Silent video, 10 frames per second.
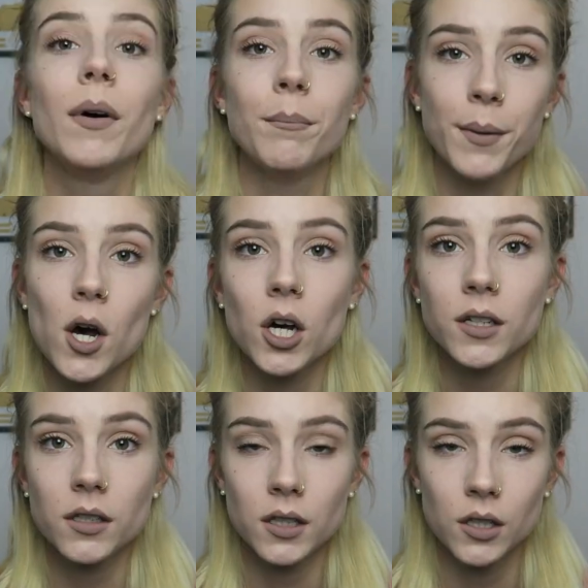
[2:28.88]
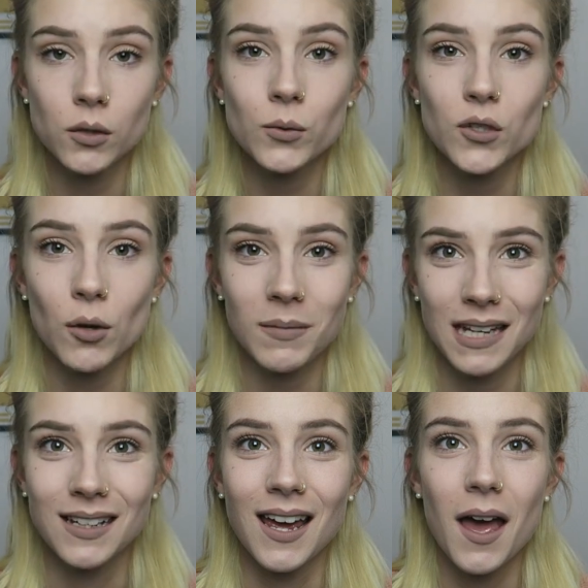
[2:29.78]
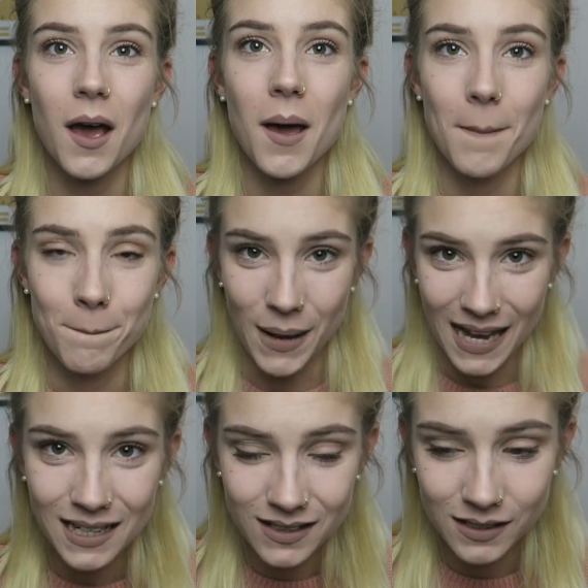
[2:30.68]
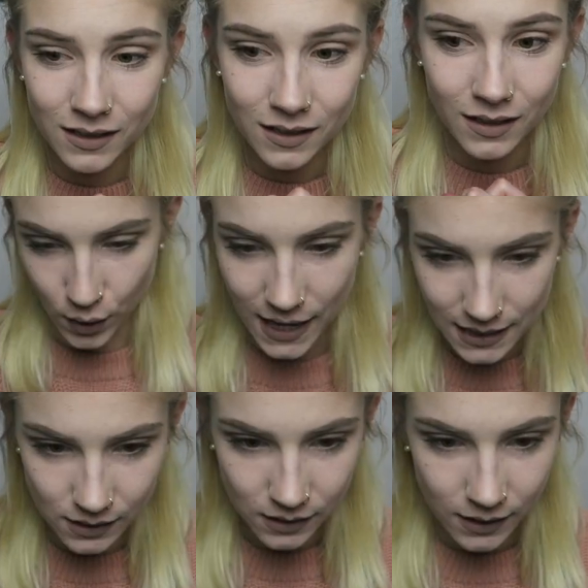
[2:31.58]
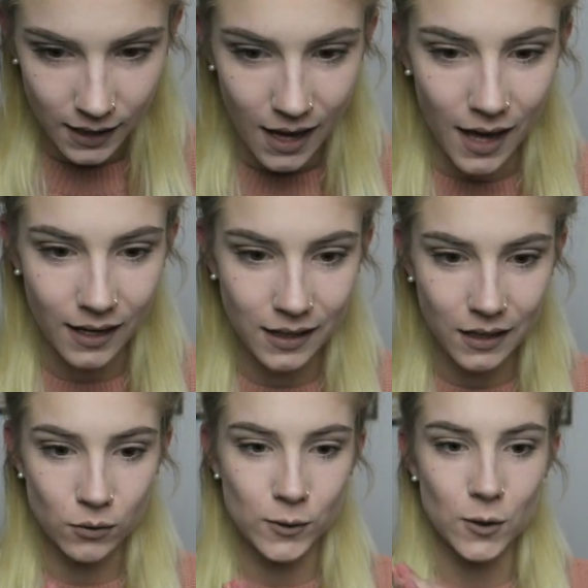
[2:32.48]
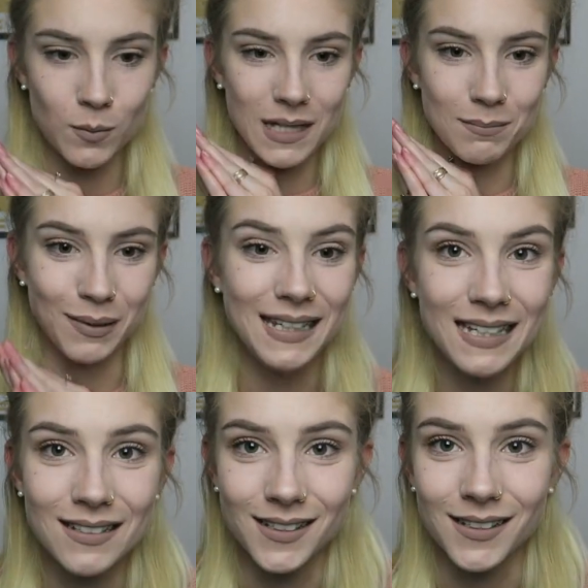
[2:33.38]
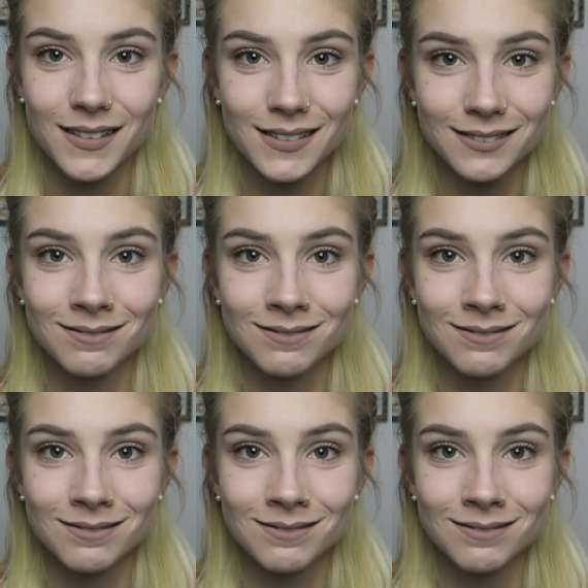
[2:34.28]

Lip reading: But bad can also mean begged, prayed, and it can also mean pleaded.